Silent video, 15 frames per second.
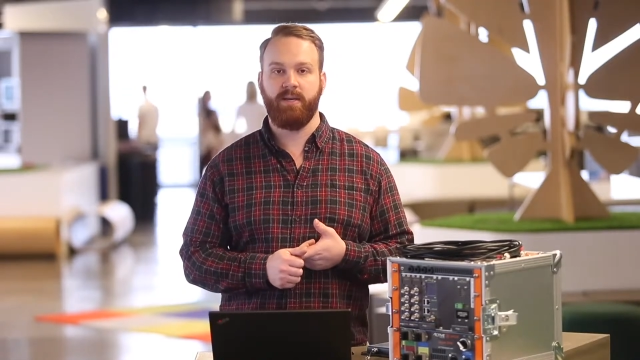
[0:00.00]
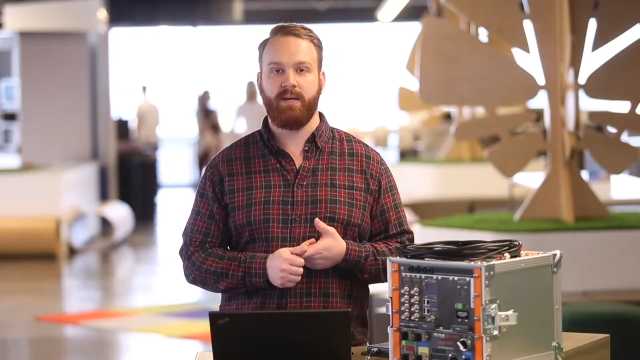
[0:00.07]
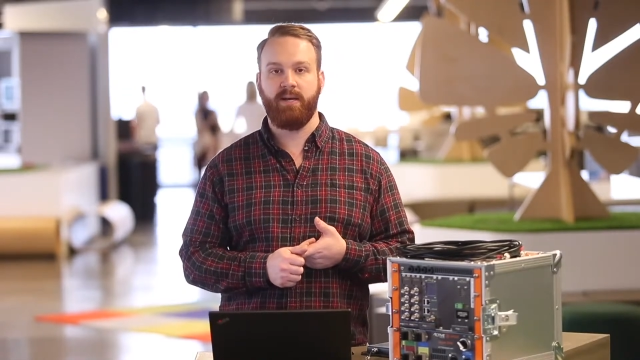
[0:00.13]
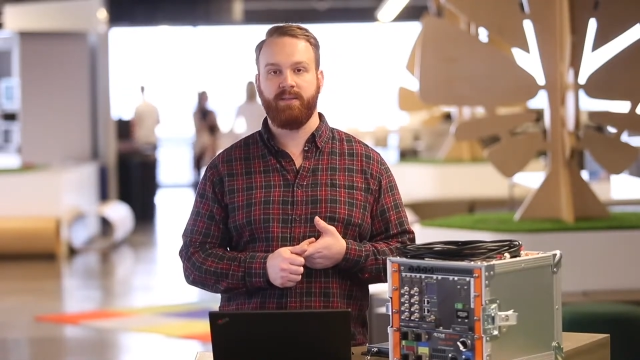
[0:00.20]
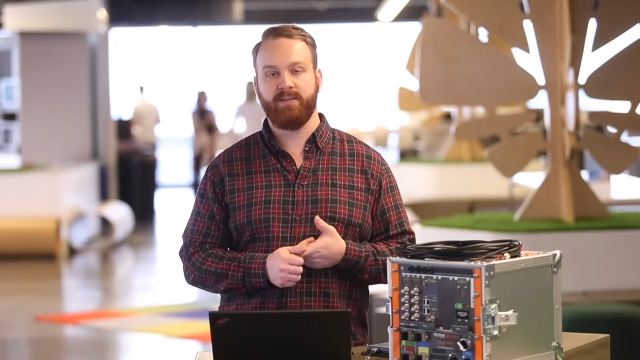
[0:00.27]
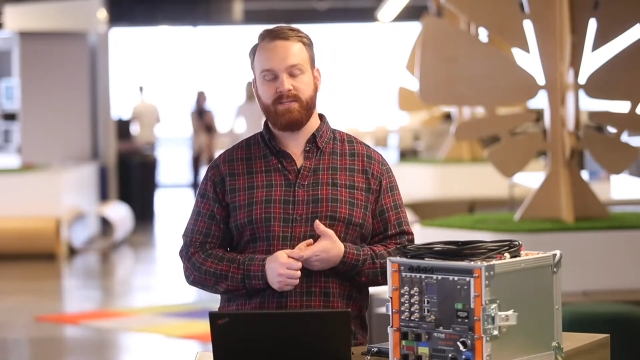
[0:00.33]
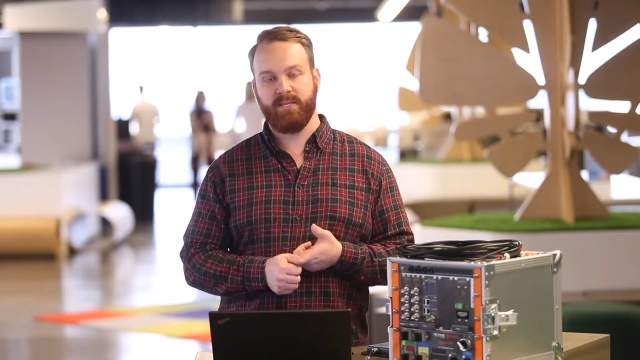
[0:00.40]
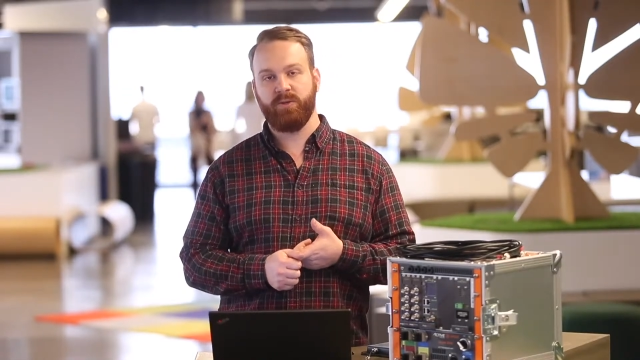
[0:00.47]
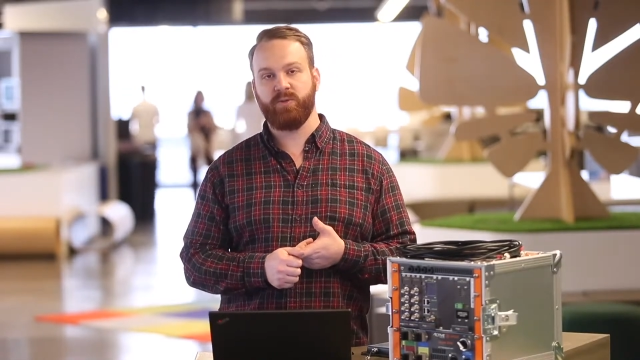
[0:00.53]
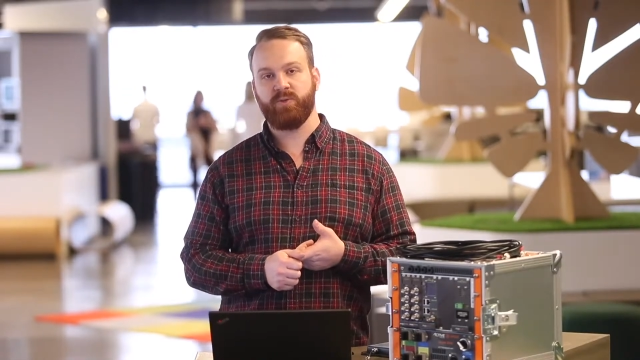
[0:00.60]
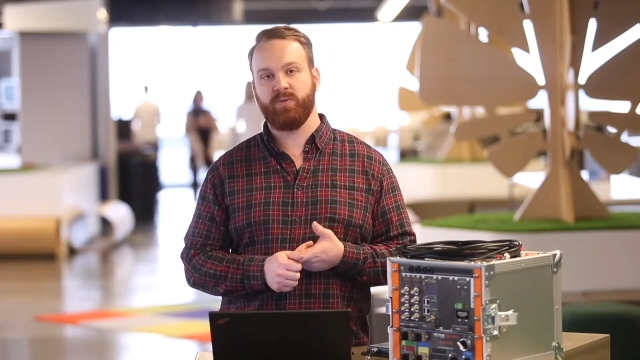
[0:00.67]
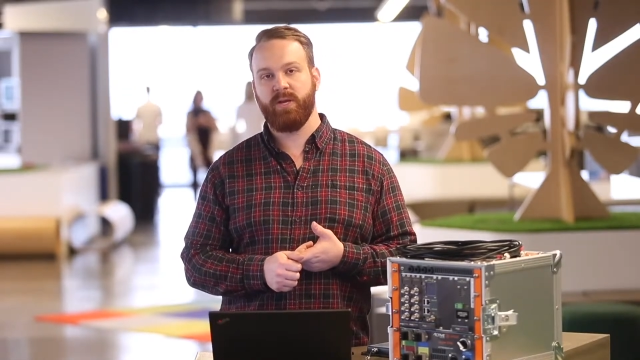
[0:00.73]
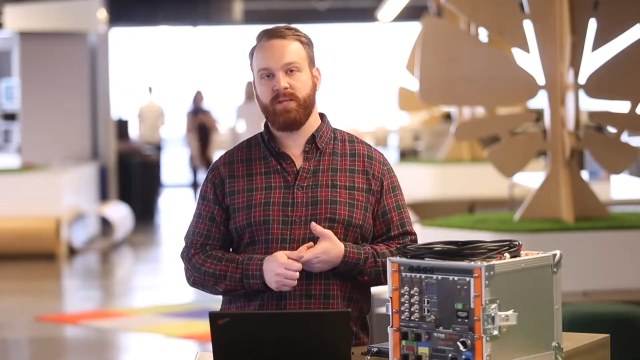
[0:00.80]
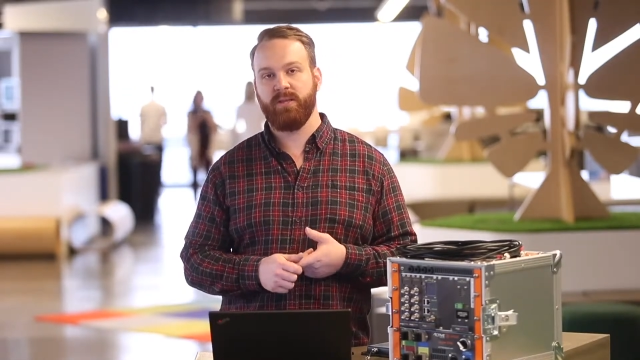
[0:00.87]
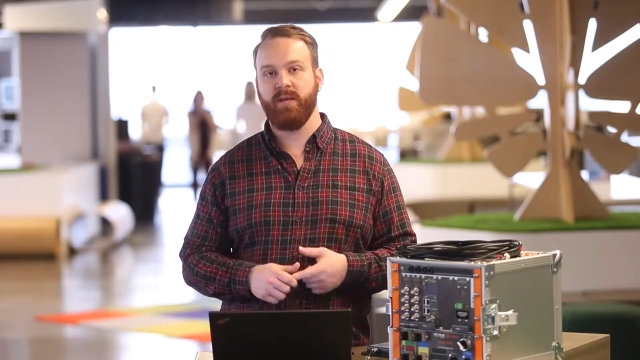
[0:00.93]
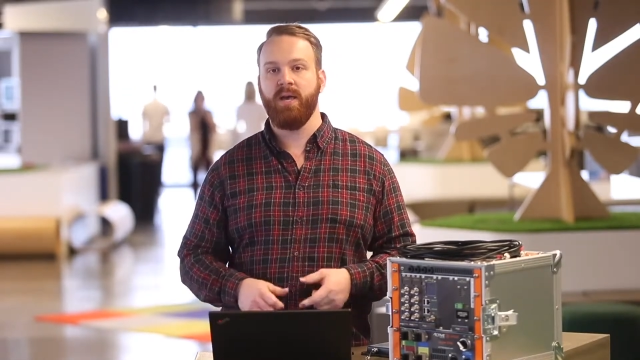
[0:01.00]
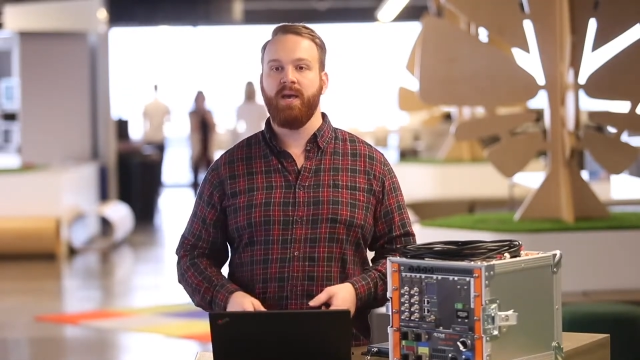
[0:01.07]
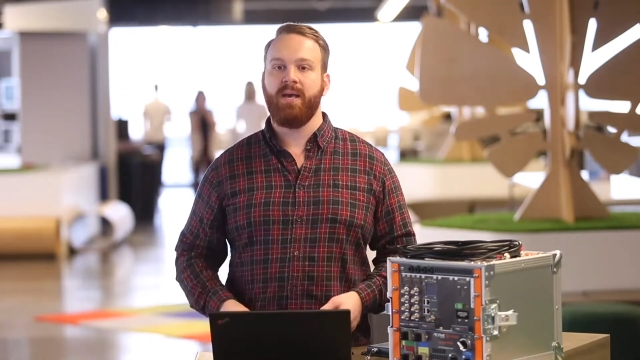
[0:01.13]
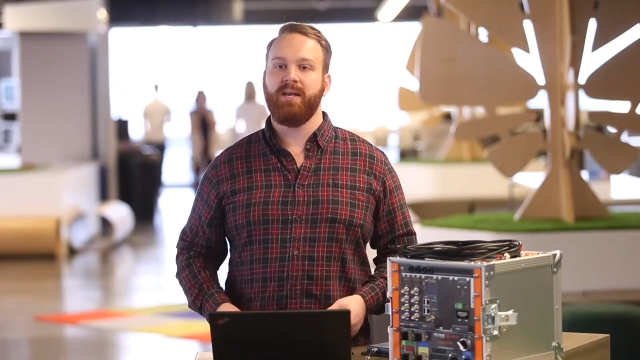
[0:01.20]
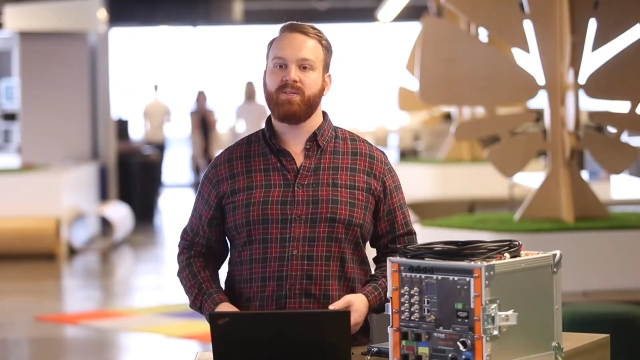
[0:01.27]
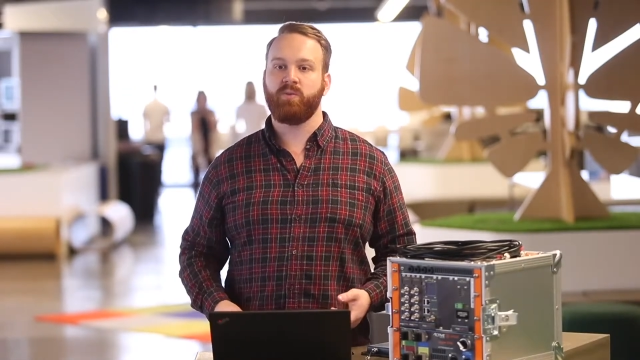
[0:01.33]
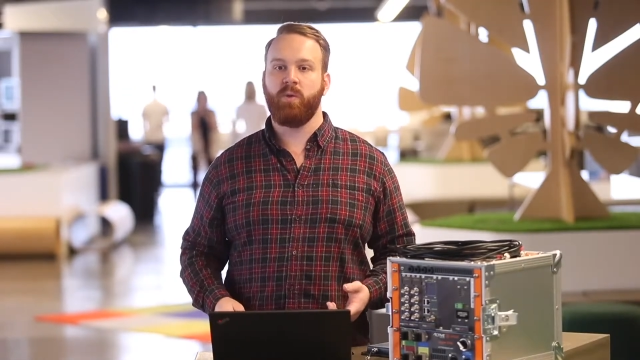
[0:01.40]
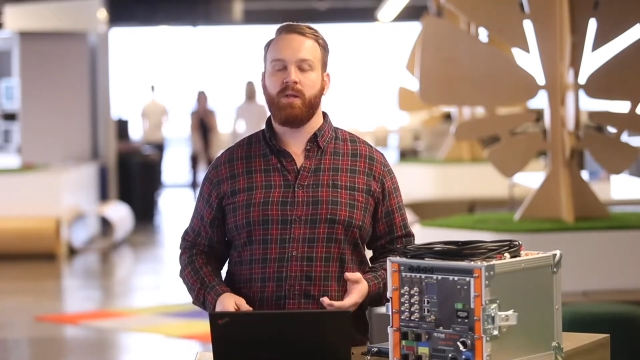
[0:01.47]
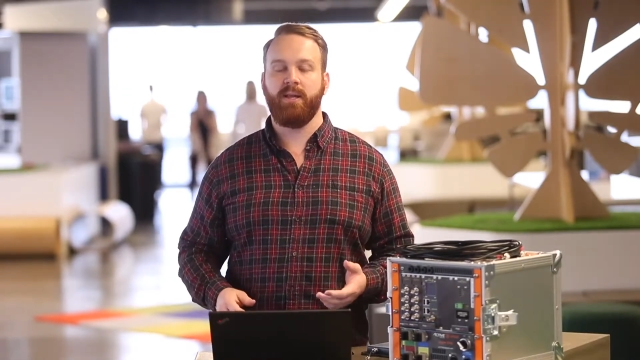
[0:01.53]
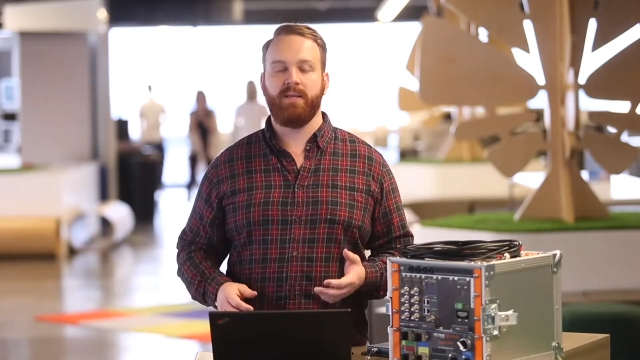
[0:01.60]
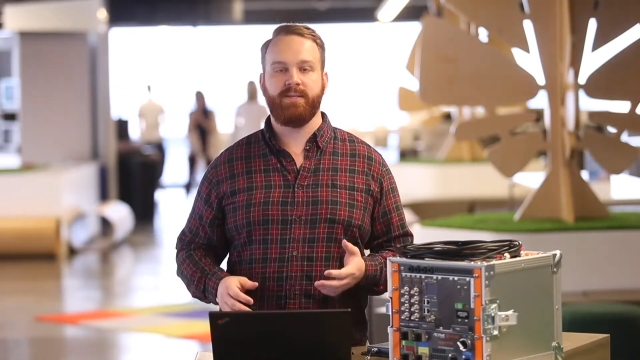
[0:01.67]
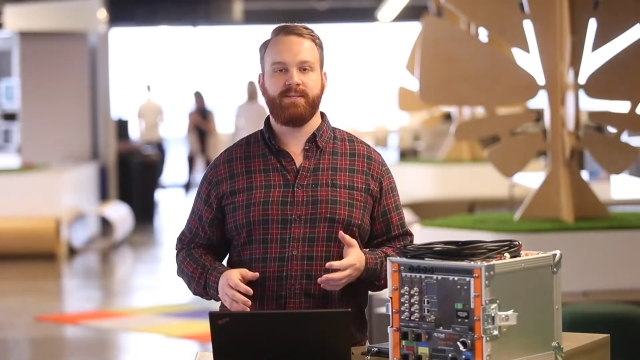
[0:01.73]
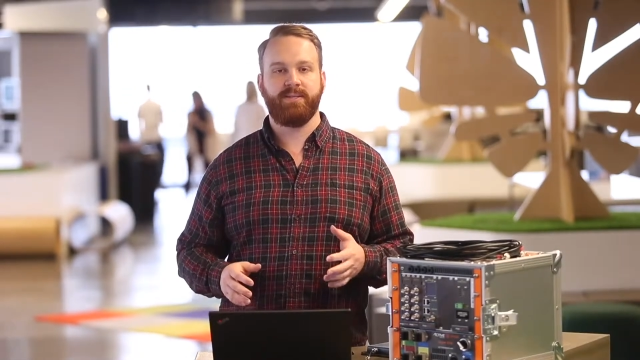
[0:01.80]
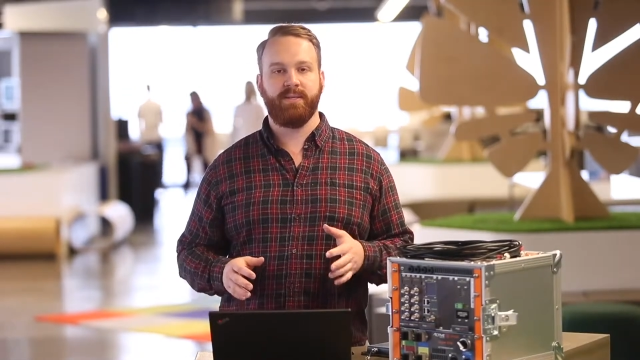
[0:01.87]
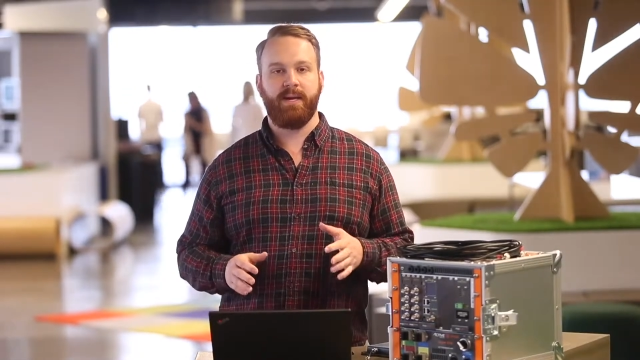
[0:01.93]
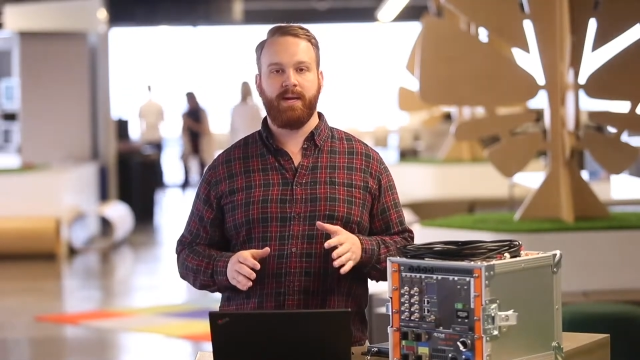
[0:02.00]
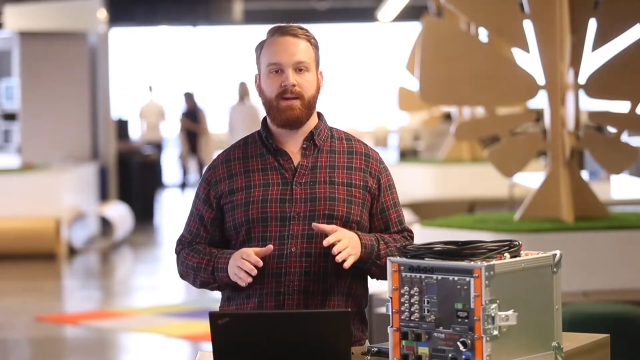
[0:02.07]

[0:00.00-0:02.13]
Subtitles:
the signal strength, as well as